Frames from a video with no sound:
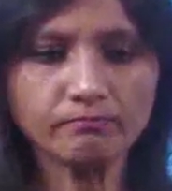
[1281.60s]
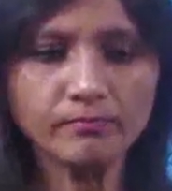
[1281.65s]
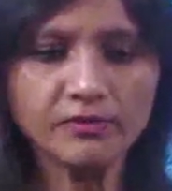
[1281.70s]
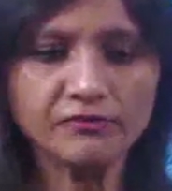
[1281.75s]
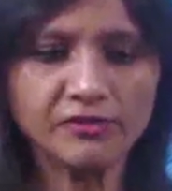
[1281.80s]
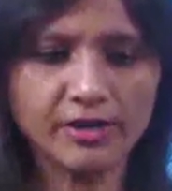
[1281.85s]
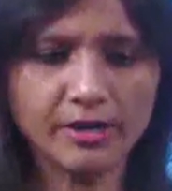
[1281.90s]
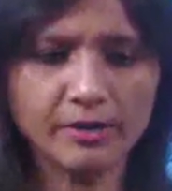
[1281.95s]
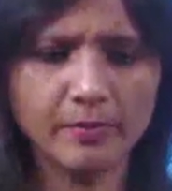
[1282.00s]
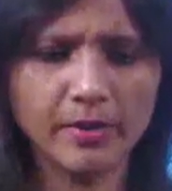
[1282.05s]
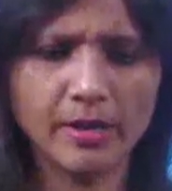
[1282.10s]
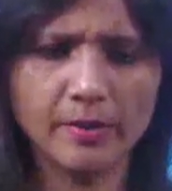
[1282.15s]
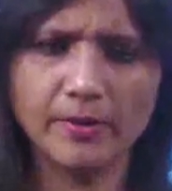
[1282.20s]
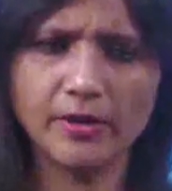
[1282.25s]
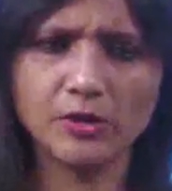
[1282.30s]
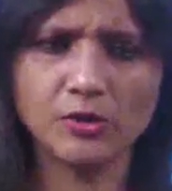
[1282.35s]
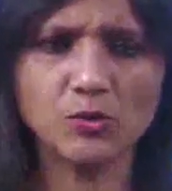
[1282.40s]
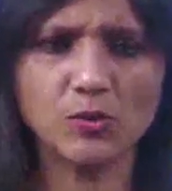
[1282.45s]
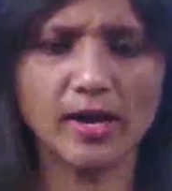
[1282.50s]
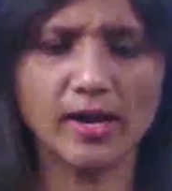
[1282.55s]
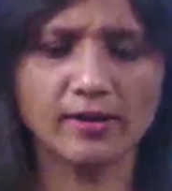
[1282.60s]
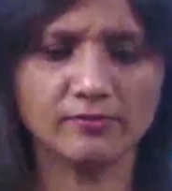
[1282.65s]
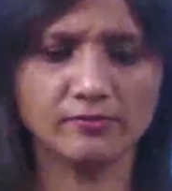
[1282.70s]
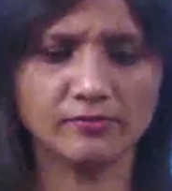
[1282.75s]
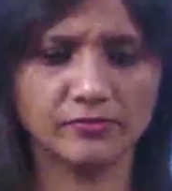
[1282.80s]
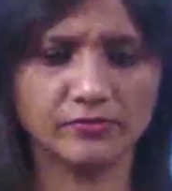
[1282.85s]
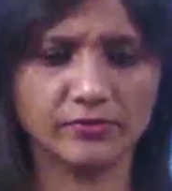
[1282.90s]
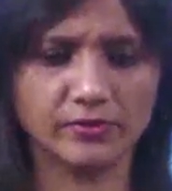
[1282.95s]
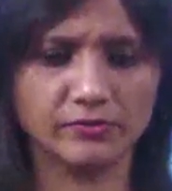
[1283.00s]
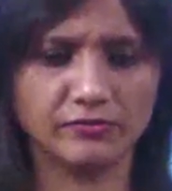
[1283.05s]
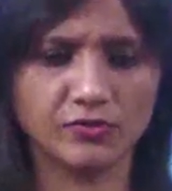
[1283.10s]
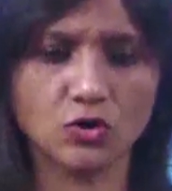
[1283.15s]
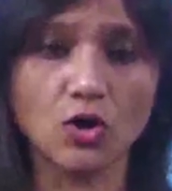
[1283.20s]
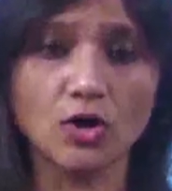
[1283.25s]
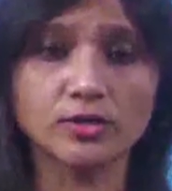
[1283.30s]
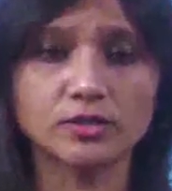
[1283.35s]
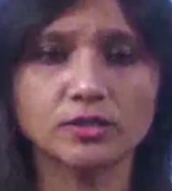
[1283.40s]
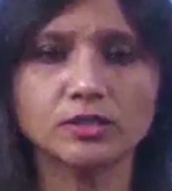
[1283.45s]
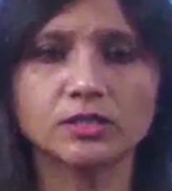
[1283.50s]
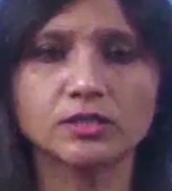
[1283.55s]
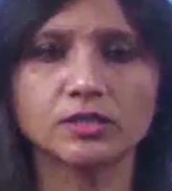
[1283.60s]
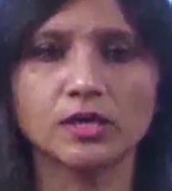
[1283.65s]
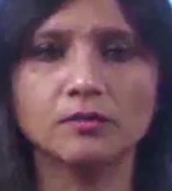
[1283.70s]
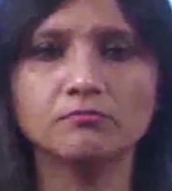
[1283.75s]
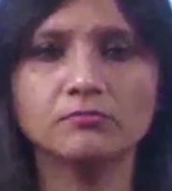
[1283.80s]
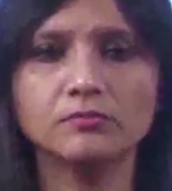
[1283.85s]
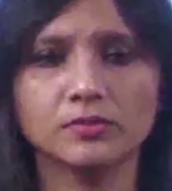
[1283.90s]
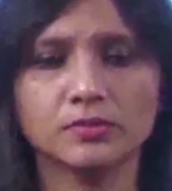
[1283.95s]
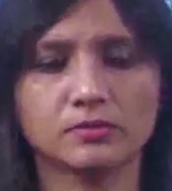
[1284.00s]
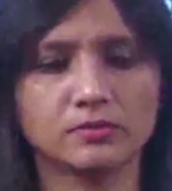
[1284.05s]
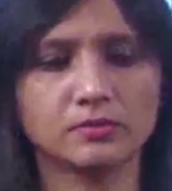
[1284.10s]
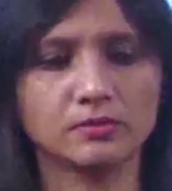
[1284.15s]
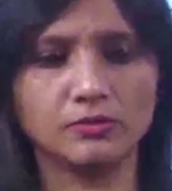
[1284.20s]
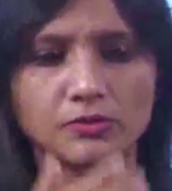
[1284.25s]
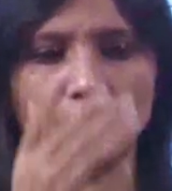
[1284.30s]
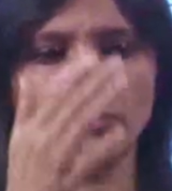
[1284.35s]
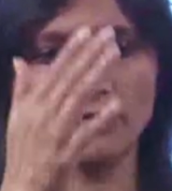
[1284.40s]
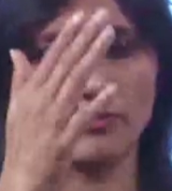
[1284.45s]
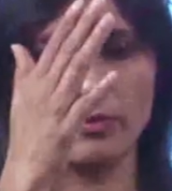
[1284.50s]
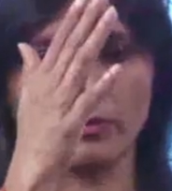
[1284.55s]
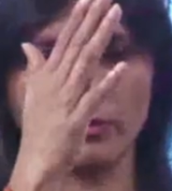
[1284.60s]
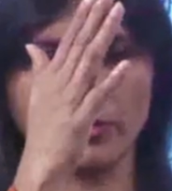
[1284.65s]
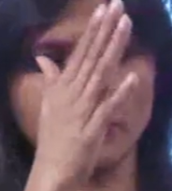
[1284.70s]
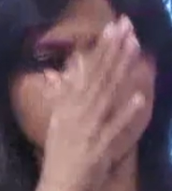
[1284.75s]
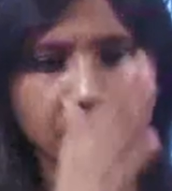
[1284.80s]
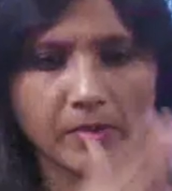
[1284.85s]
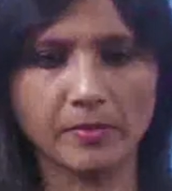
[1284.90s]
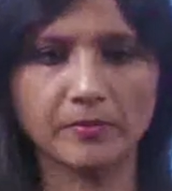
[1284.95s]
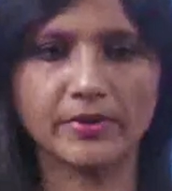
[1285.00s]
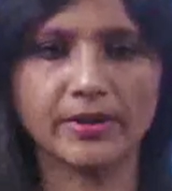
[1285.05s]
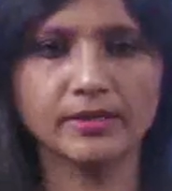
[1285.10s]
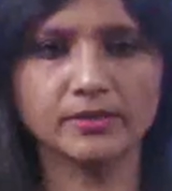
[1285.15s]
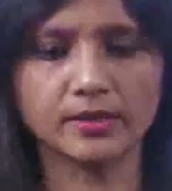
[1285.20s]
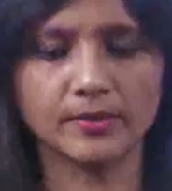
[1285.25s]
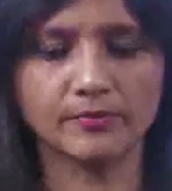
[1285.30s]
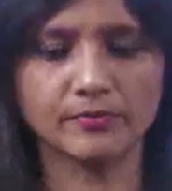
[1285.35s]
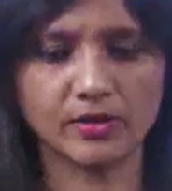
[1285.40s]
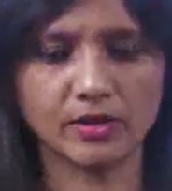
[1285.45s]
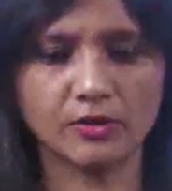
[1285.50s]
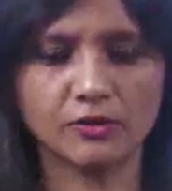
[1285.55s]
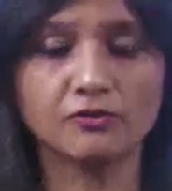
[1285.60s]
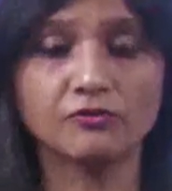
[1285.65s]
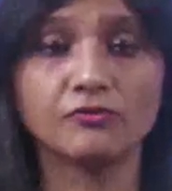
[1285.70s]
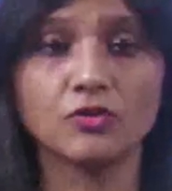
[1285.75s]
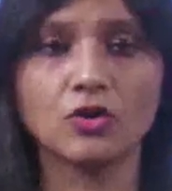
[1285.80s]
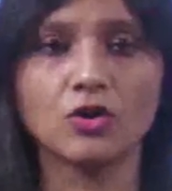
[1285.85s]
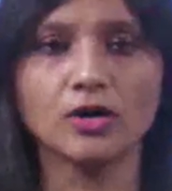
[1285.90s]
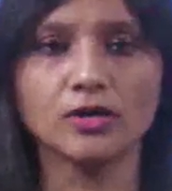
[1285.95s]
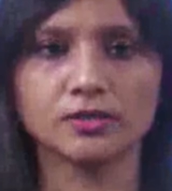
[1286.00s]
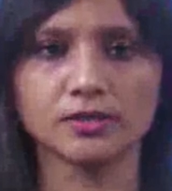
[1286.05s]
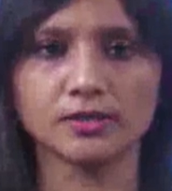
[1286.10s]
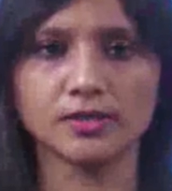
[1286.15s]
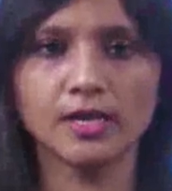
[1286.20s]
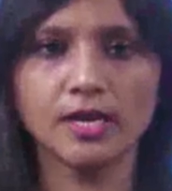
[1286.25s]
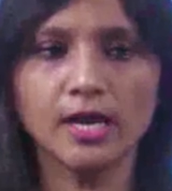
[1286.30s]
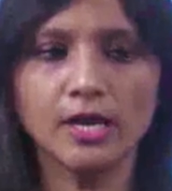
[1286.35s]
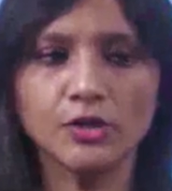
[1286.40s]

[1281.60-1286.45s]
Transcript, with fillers: wherein maybe you have forgotten some, you've, you've memorized something and you've forgotten.